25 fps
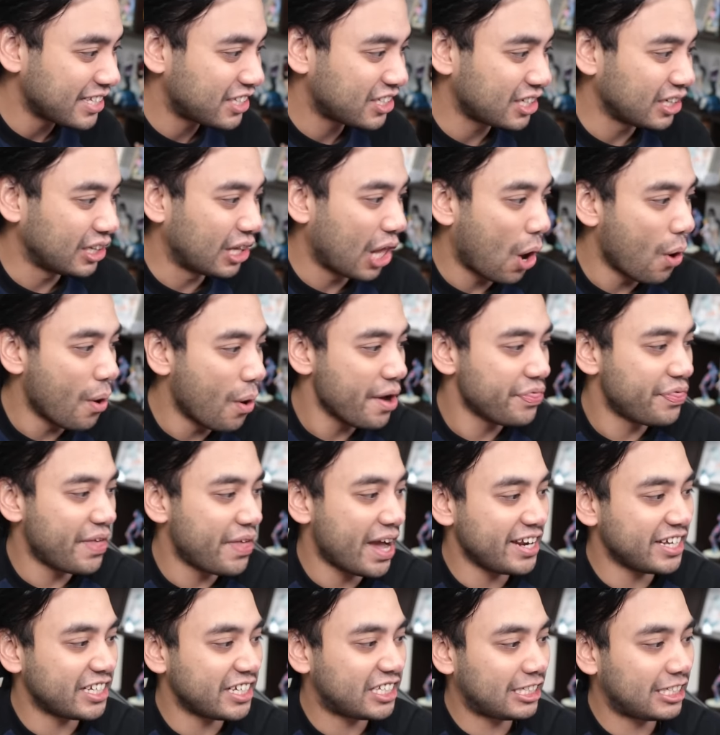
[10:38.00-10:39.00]
lower
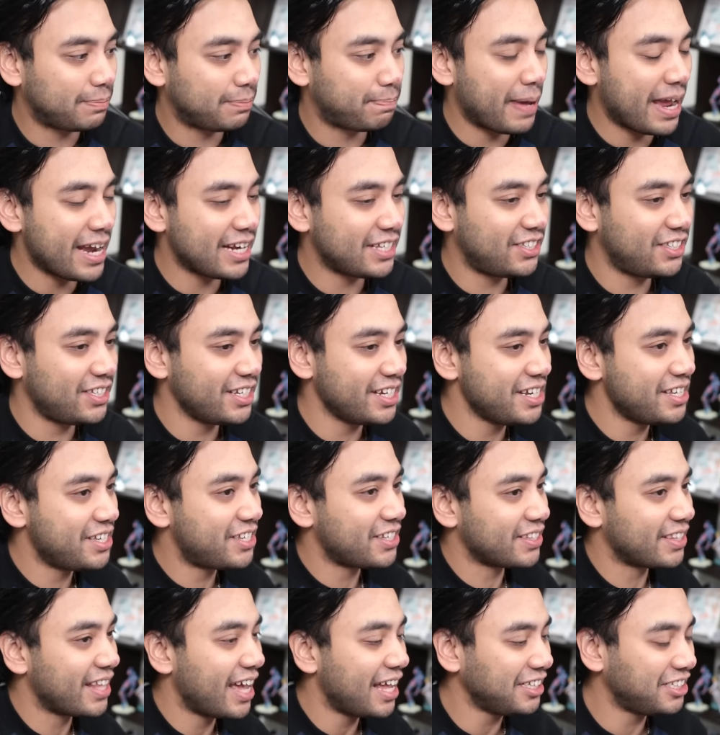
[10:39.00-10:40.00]
than expected.
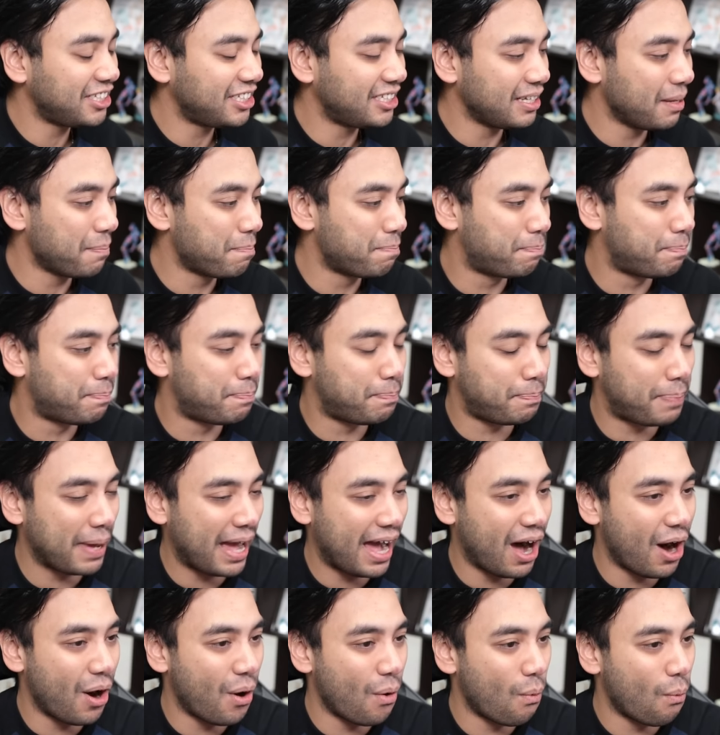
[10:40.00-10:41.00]
That's
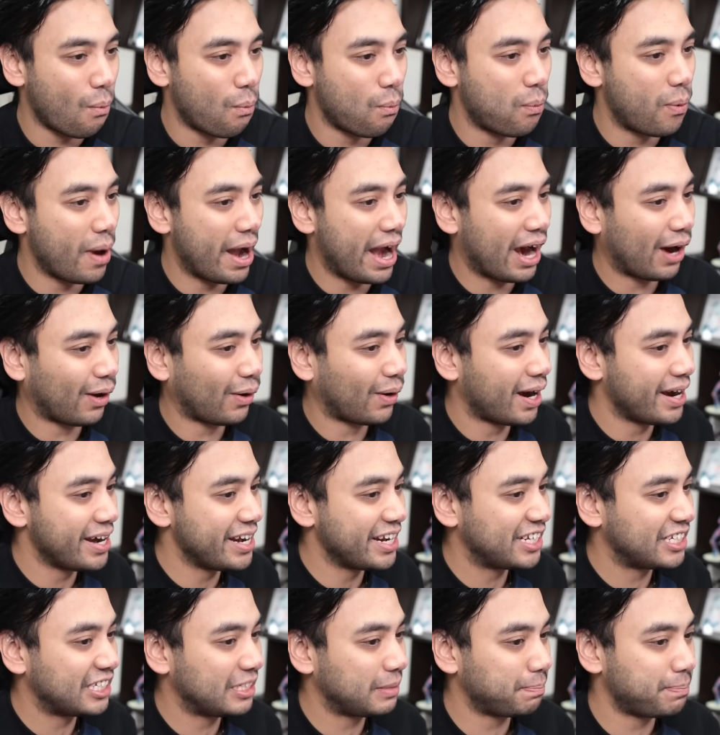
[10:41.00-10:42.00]
about where I
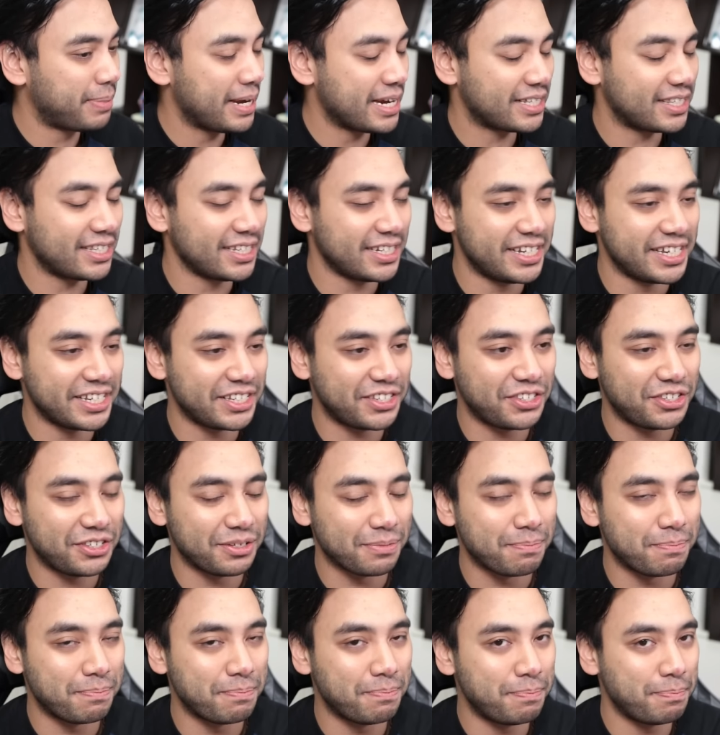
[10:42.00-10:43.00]
expected it
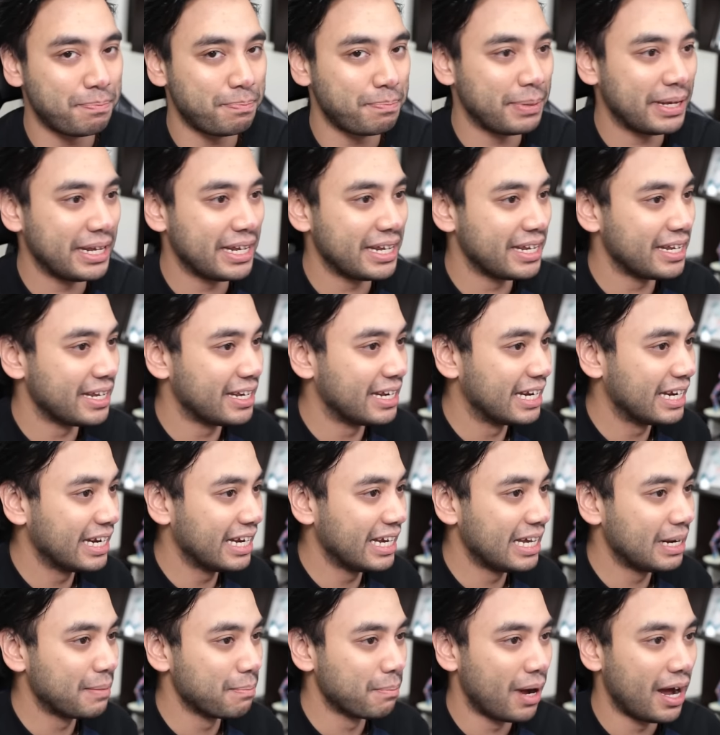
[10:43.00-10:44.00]
to be,
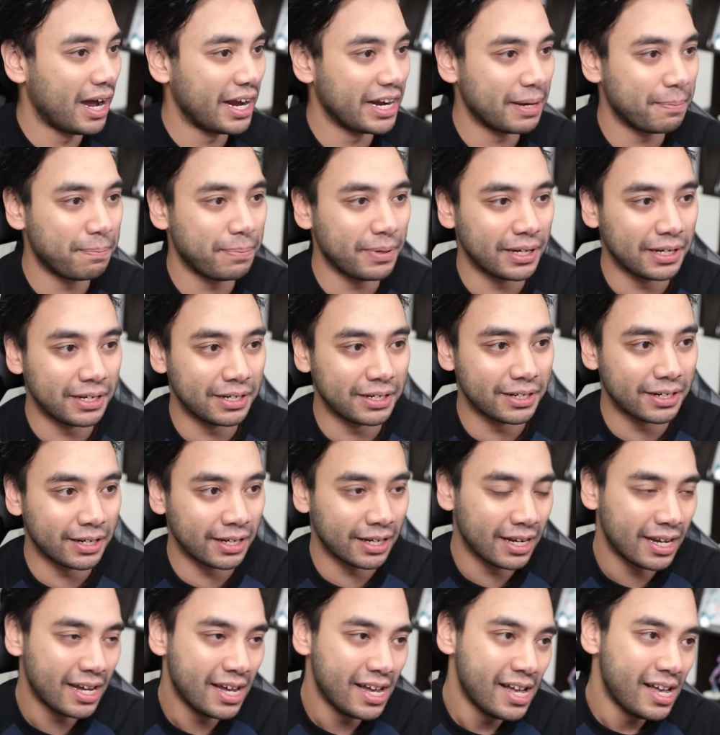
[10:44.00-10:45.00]
in my
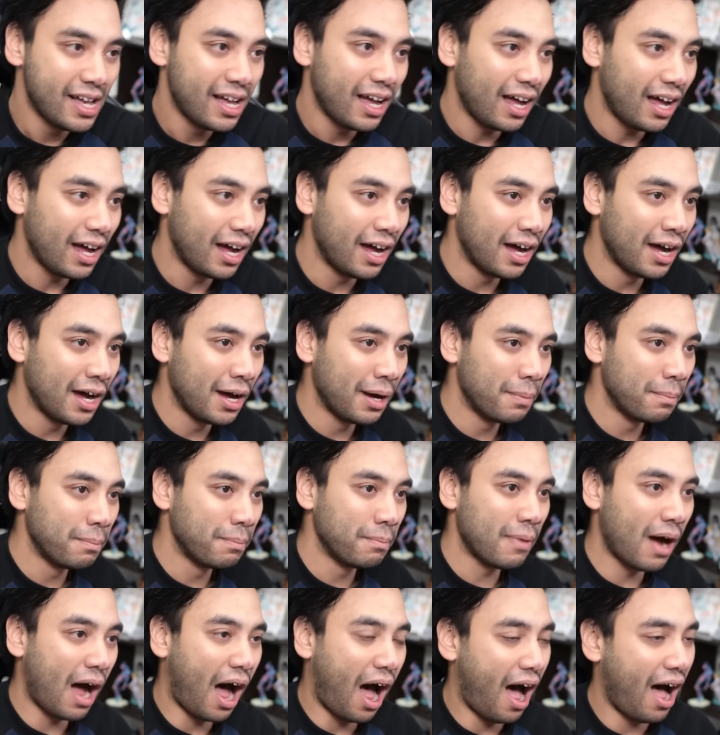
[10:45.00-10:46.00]
opinion.
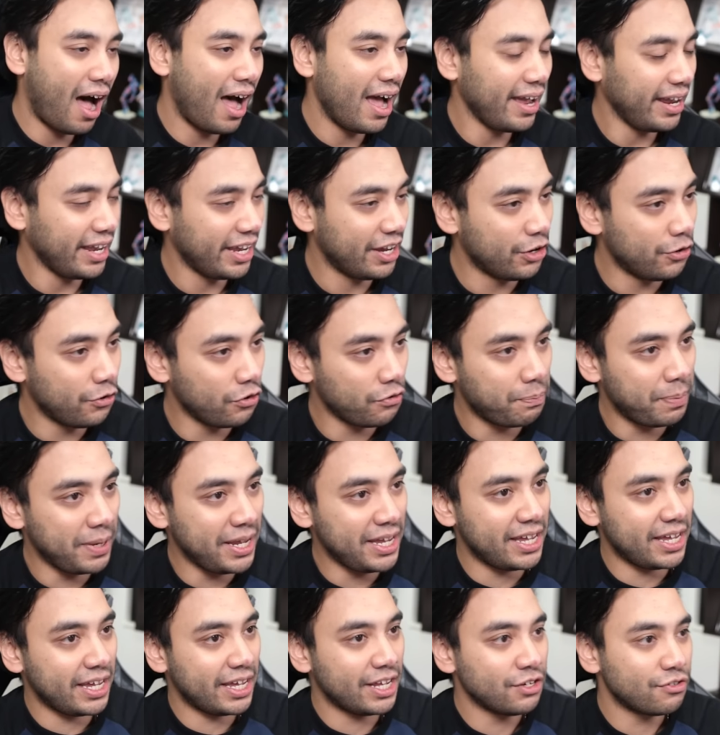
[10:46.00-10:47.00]
It would be
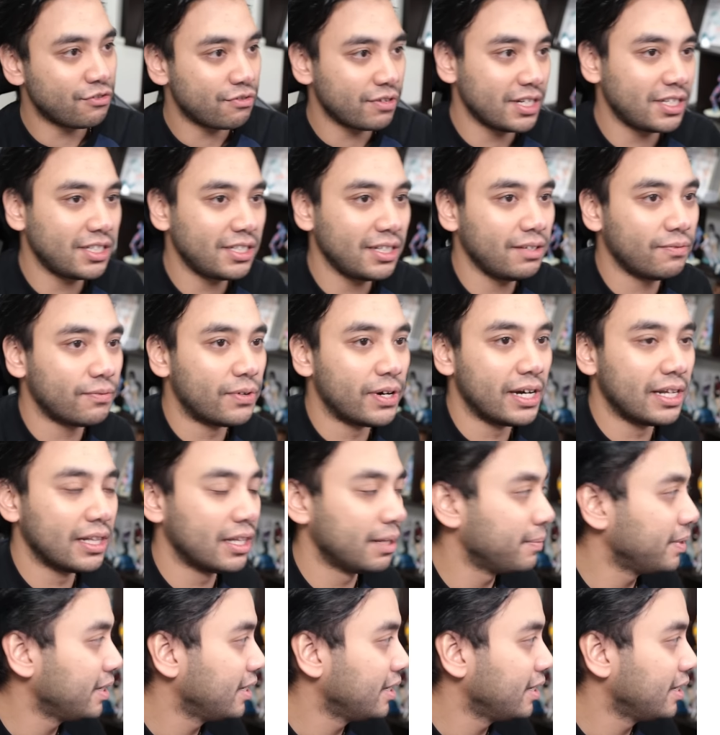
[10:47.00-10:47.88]
interesting. Wait, let